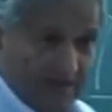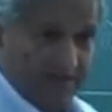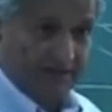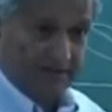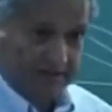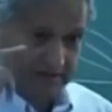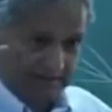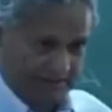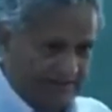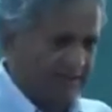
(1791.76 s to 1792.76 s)

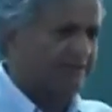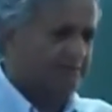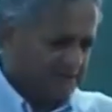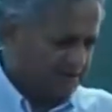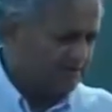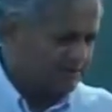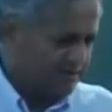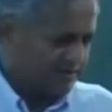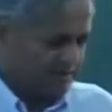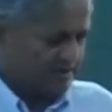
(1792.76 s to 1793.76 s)
configurations, helicopter
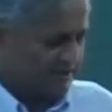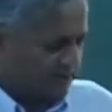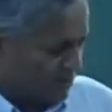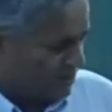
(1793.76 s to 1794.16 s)
configurations not